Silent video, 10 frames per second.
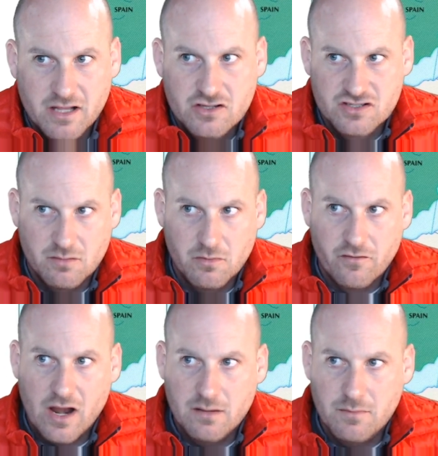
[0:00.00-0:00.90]
to some of
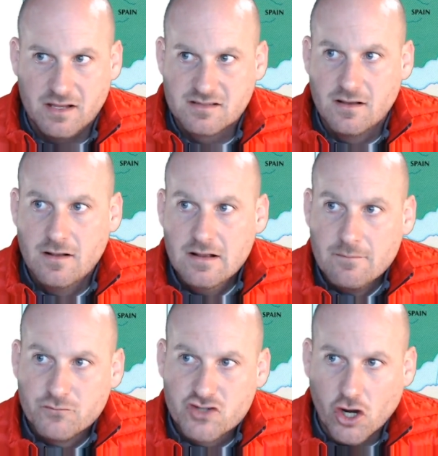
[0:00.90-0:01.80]
our enemies.
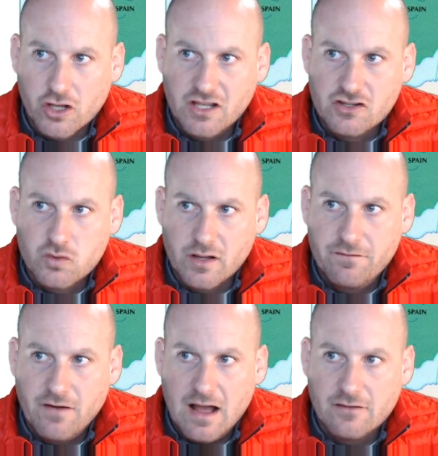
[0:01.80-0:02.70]
Turkey,
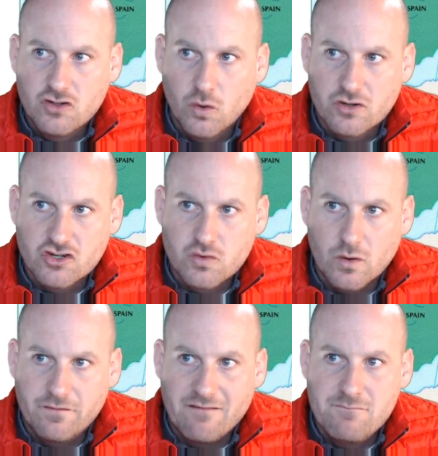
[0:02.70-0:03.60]

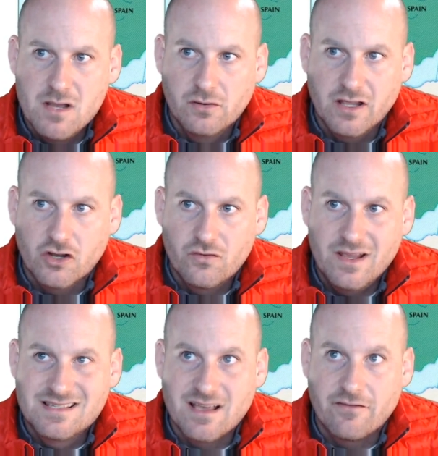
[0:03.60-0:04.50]
225 million.
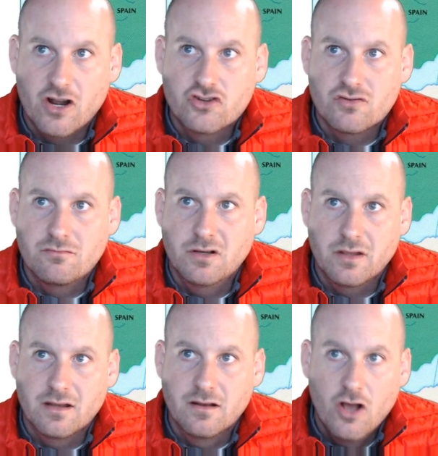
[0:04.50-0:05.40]
Greece, 700
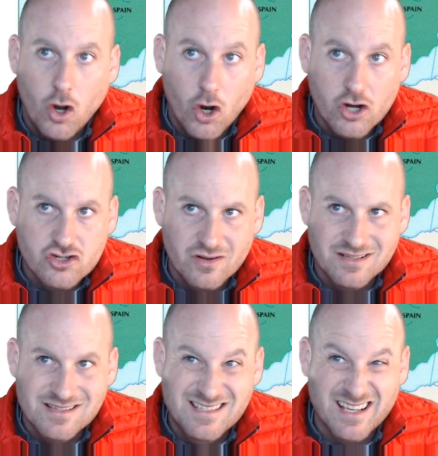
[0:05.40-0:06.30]
million. Austria,
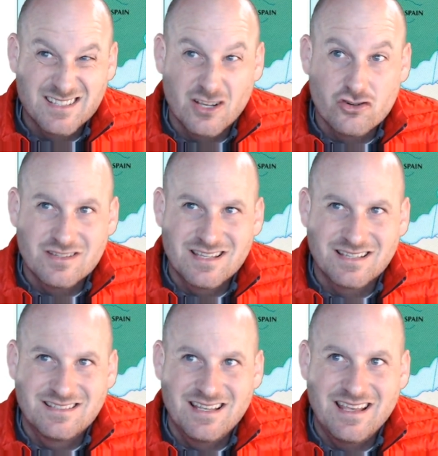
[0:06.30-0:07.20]

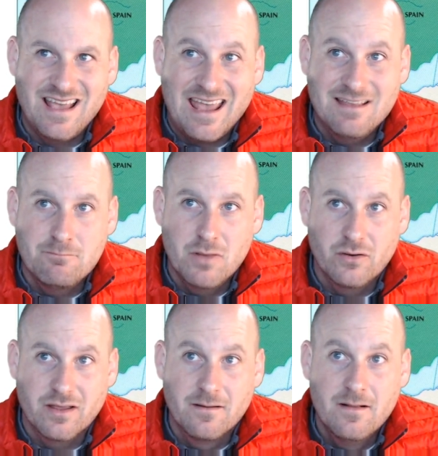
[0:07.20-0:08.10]
668
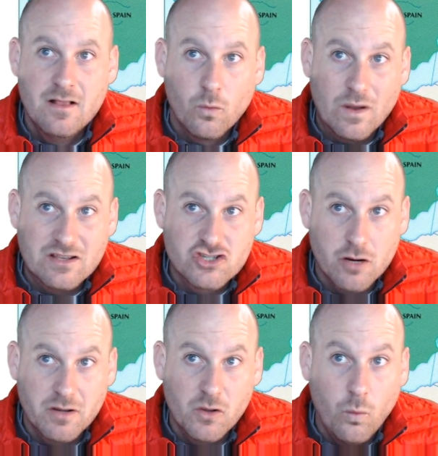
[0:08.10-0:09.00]
million. West
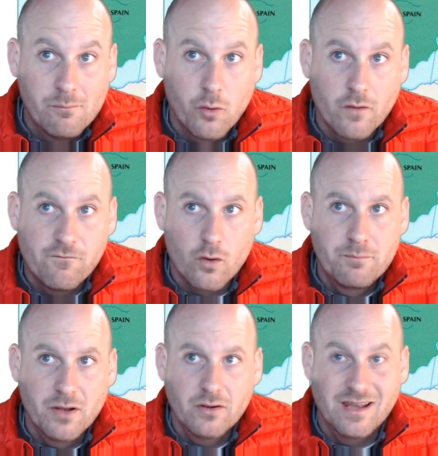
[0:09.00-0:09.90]
Germany, 1.4
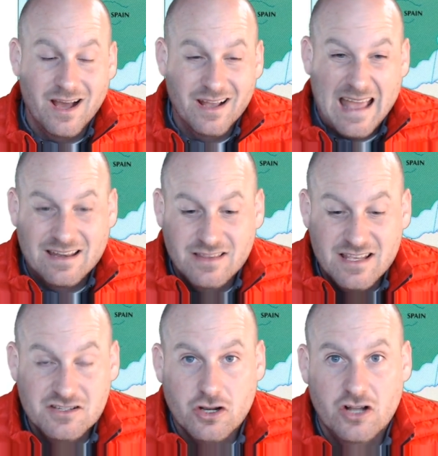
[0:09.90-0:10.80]
billion. Again,
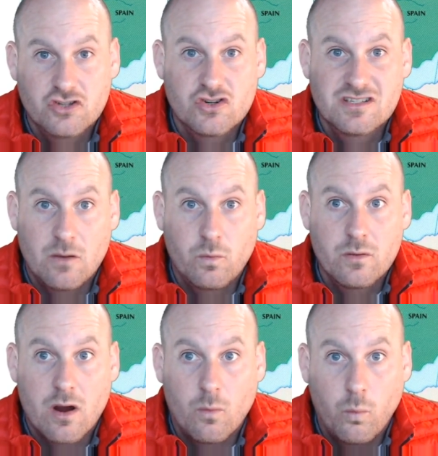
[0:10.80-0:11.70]
these are countries that we
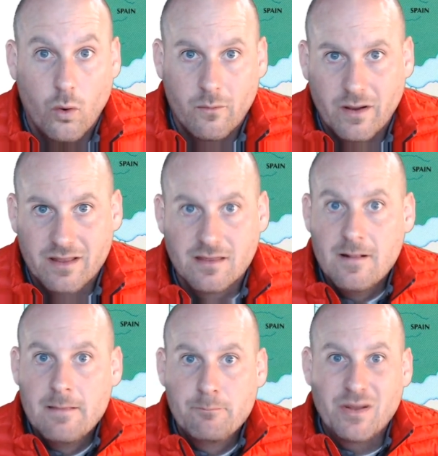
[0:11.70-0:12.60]
were at war with,
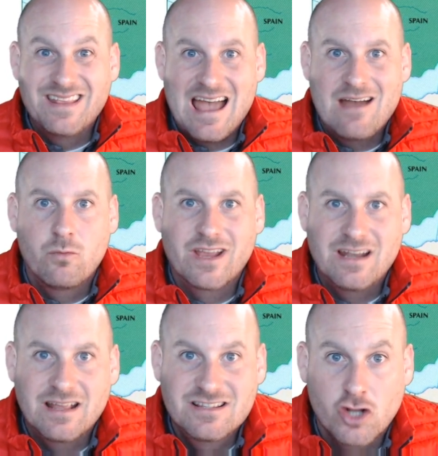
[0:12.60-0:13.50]
but yet we're
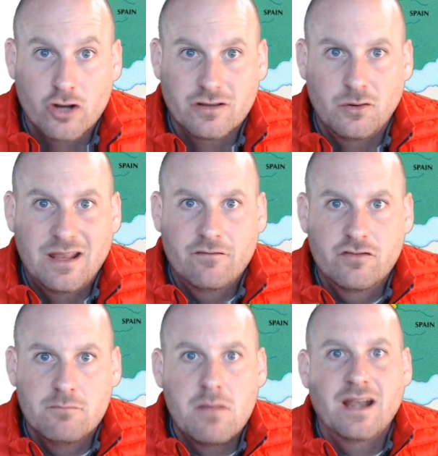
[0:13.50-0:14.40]
going to start to give
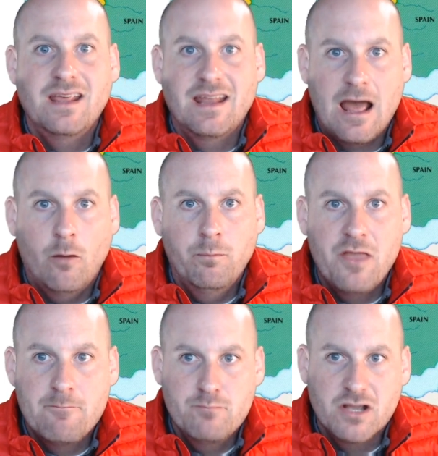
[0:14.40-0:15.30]
them money and help
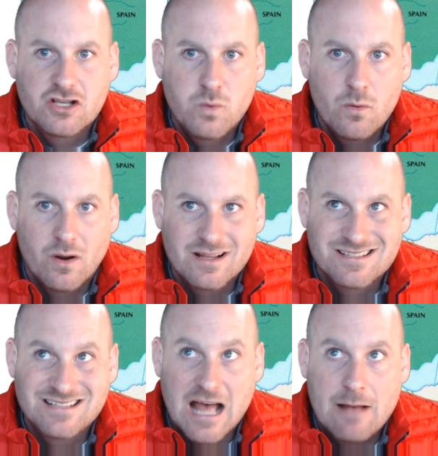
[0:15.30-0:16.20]
them because we want to
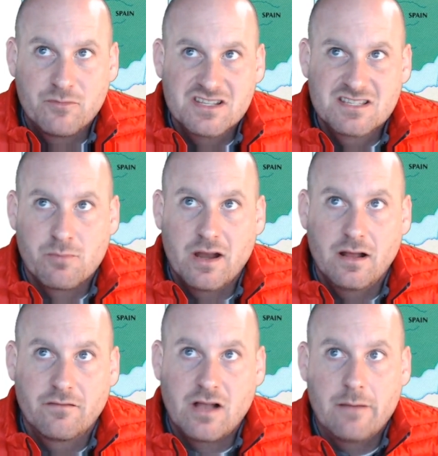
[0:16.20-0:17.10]
stop the spread
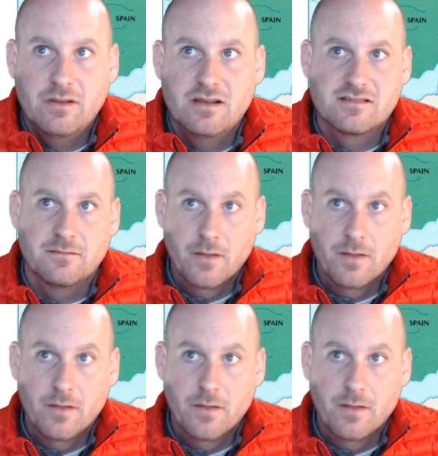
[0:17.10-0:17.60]
of communism.